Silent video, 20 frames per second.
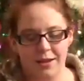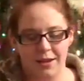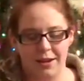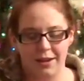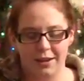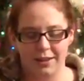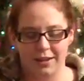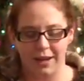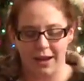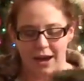
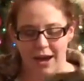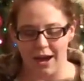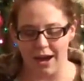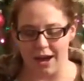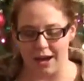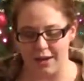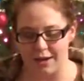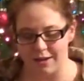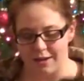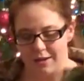It's
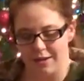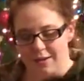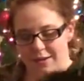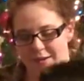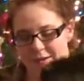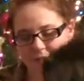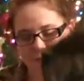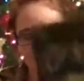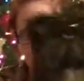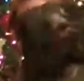got
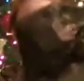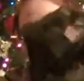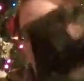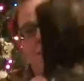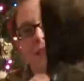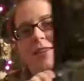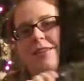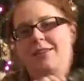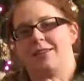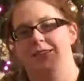
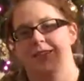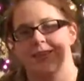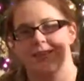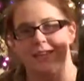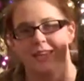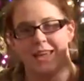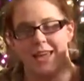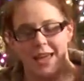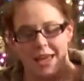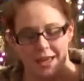
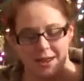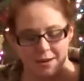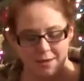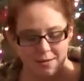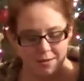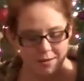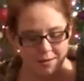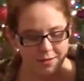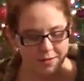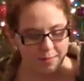
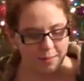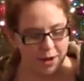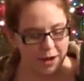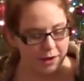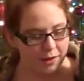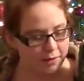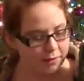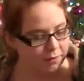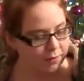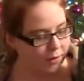10
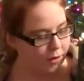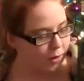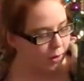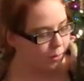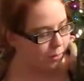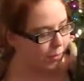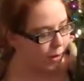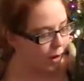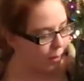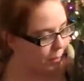spots
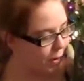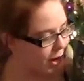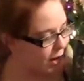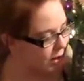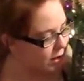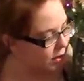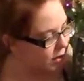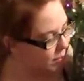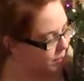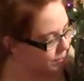for ball
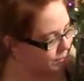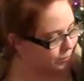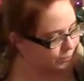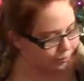pods,